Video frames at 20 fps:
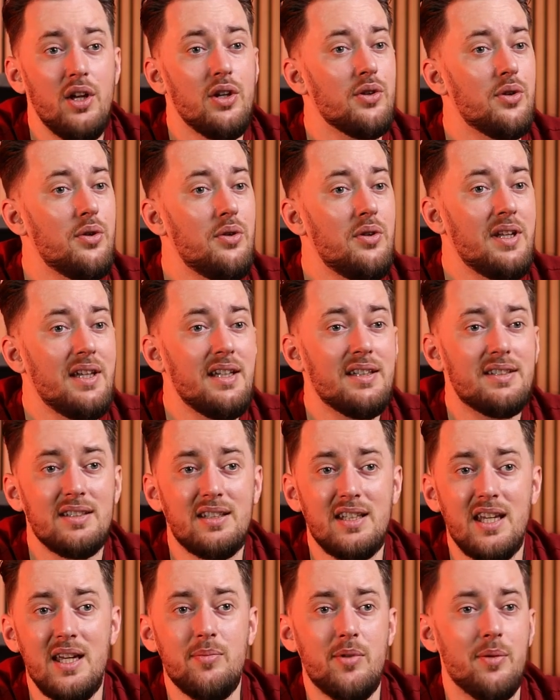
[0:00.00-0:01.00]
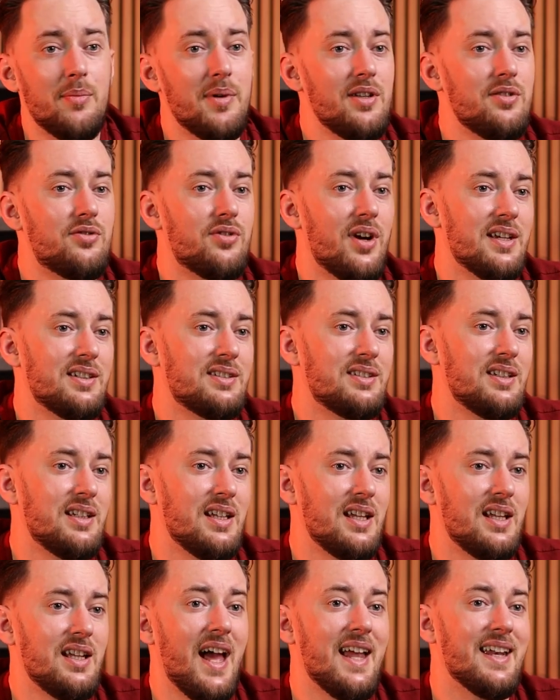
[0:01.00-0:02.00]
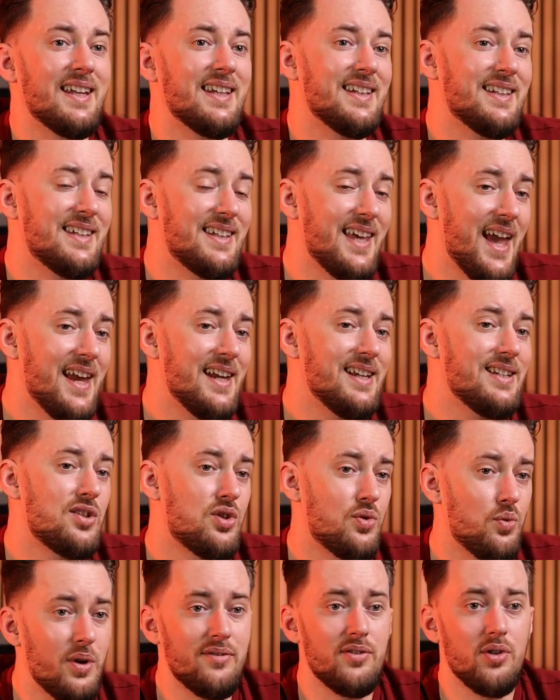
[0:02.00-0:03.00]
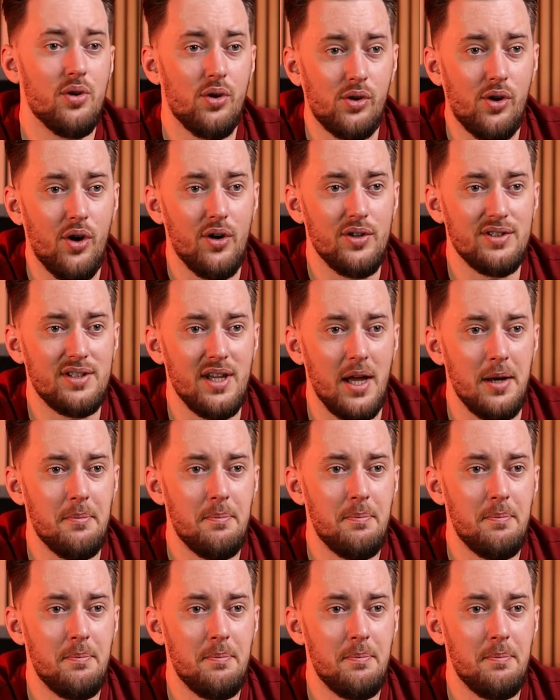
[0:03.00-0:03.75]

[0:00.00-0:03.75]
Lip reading: You need to keep them interested in and engaged with your content.